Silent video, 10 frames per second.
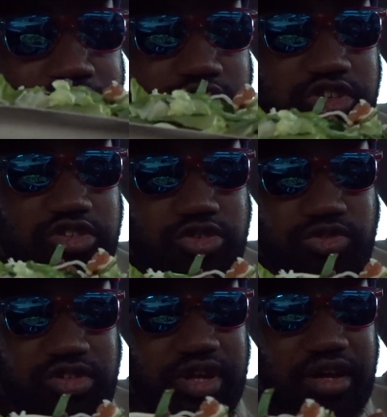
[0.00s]

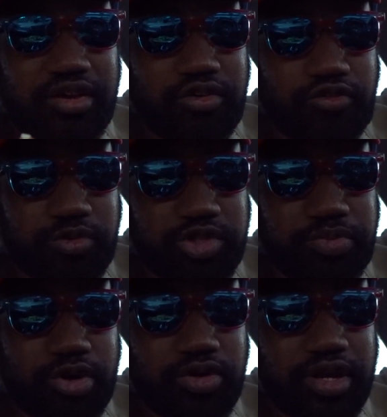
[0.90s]
traditional steak from
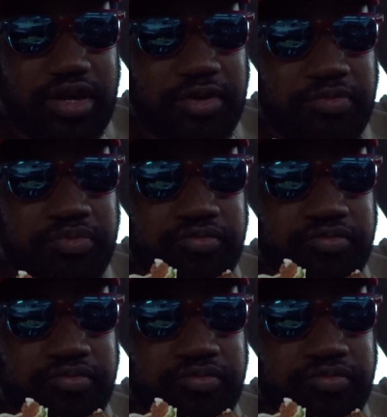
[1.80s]
Chipotle.